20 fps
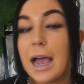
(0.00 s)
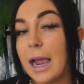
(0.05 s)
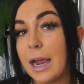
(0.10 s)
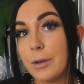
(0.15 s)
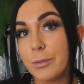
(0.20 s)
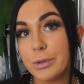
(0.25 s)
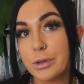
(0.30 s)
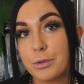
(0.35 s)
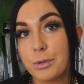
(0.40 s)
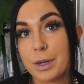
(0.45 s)
I
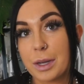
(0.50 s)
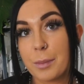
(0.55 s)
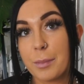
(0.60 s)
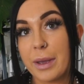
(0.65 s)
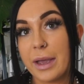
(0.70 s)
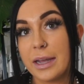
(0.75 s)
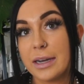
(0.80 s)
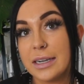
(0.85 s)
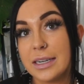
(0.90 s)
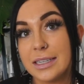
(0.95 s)
really
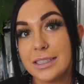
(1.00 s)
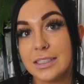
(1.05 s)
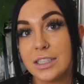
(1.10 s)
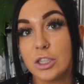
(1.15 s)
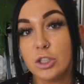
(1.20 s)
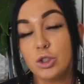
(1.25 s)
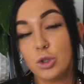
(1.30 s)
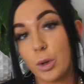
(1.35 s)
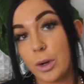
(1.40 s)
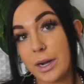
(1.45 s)
recommend is
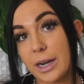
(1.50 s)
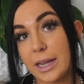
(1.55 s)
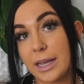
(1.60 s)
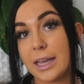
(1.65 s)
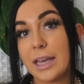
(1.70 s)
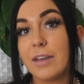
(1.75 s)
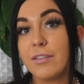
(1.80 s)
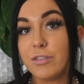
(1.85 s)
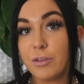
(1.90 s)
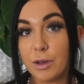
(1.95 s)
joining,
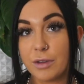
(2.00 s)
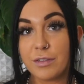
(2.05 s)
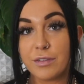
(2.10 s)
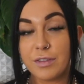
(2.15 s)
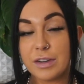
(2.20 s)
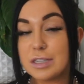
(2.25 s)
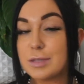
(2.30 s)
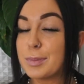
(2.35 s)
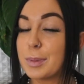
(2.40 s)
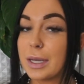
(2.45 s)
if you have a
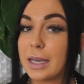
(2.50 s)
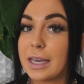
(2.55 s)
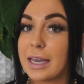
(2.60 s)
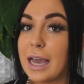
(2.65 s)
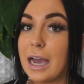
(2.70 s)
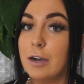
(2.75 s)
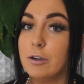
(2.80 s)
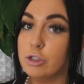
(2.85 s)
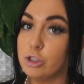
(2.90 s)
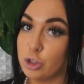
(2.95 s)
Facebook
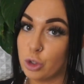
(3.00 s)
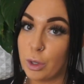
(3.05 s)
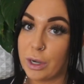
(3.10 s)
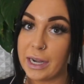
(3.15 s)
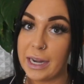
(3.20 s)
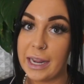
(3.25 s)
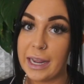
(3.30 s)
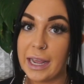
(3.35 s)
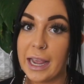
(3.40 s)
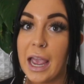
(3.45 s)
account,
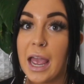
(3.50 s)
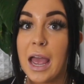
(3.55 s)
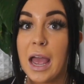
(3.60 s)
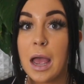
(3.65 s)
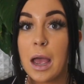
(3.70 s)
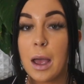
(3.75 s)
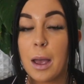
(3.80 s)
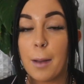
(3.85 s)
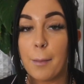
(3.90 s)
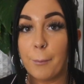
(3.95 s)
joining
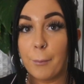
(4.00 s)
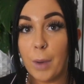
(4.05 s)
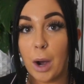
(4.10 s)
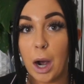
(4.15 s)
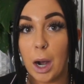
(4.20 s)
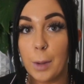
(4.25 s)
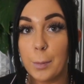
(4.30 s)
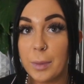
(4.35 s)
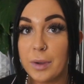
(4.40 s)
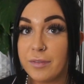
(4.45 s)

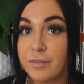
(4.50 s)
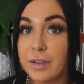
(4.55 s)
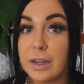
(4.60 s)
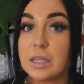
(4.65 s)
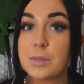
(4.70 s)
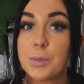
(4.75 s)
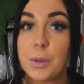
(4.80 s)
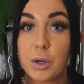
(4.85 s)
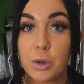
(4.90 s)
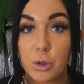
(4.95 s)
mom
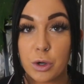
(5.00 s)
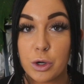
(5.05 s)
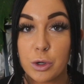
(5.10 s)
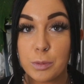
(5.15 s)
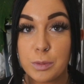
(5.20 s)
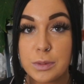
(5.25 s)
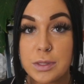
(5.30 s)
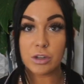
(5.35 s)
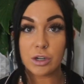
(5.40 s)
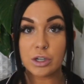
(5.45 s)
Facebook groups.